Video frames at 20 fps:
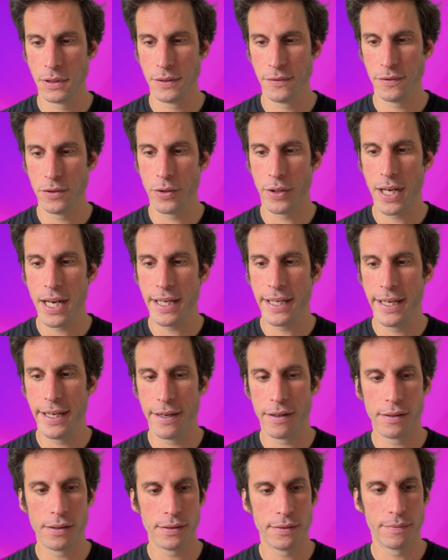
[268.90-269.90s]
if you click
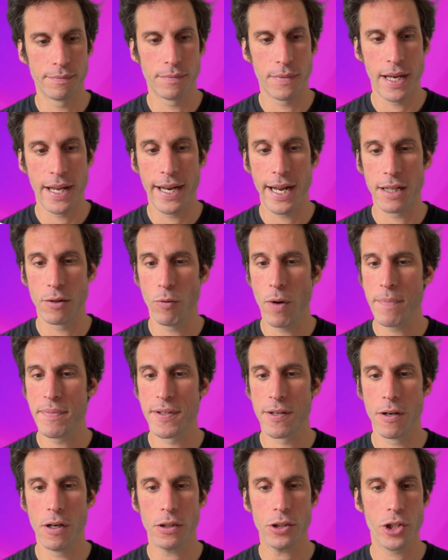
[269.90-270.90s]
here and add web
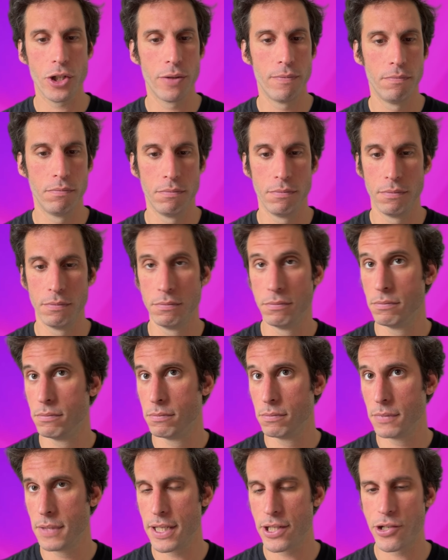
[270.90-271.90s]
search,
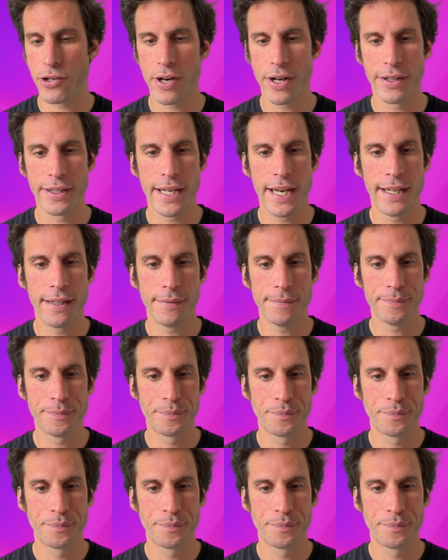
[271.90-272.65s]
let's try again.